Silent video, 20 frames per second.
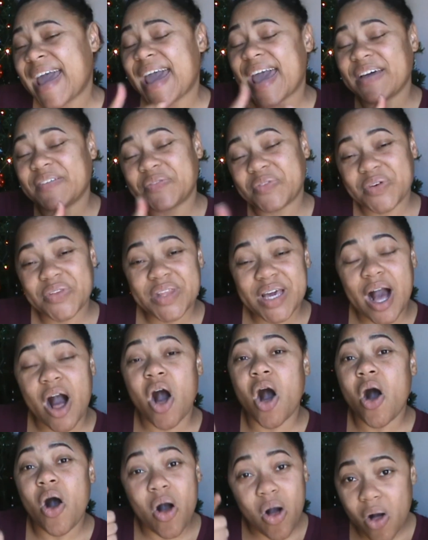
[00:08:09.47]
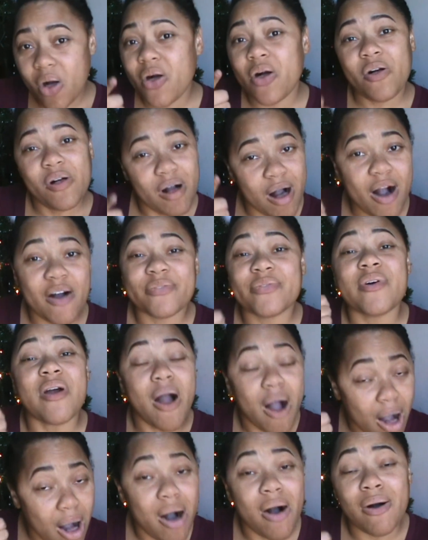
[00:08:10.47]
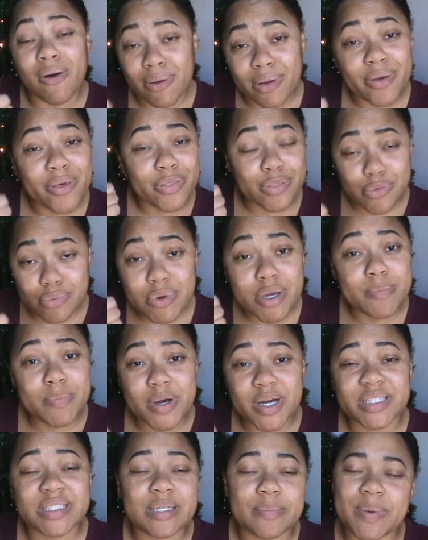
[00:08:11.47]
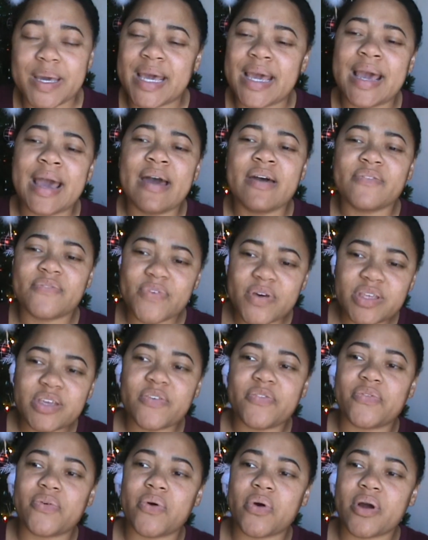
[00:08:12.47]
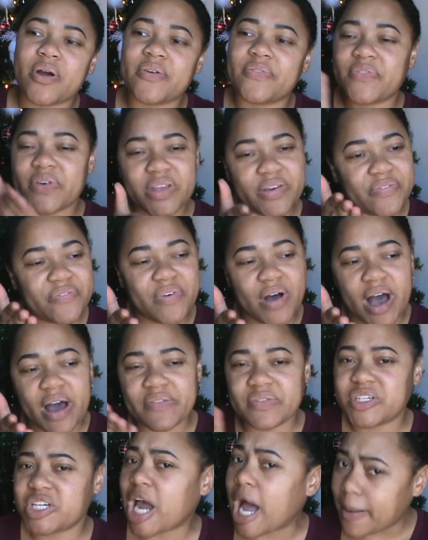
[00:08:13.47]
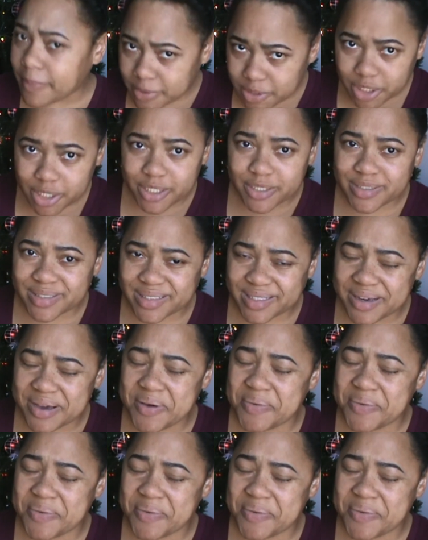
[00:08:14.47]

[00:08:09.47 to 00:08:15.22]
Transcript: and for the all, for all three books to be fifty-four, fifty-five chapters,